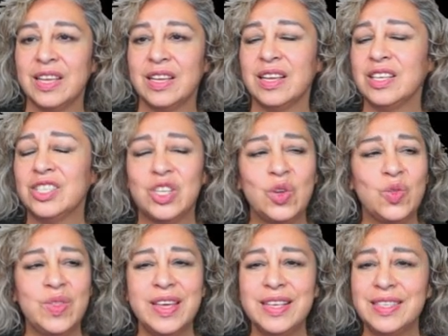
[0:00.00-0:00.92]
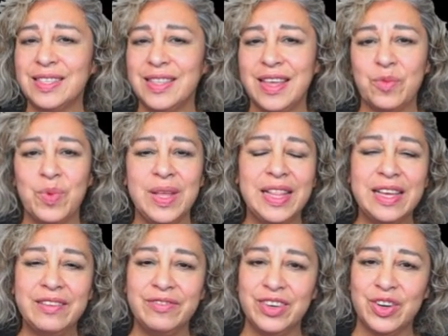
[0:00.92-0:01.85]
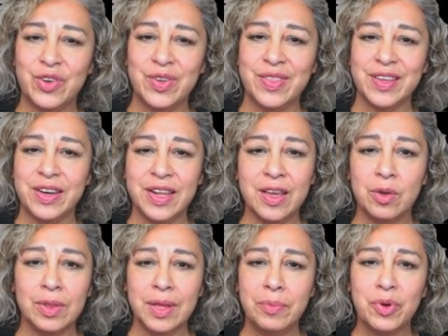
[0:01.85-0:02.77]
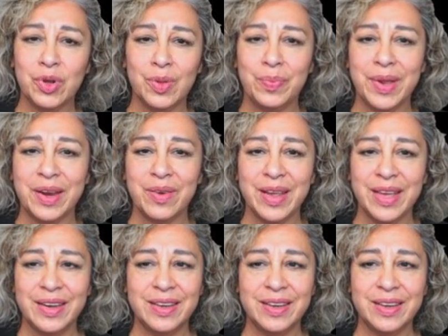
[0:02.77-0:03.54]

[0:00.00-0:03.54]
So this that we lived during the neoliberal period.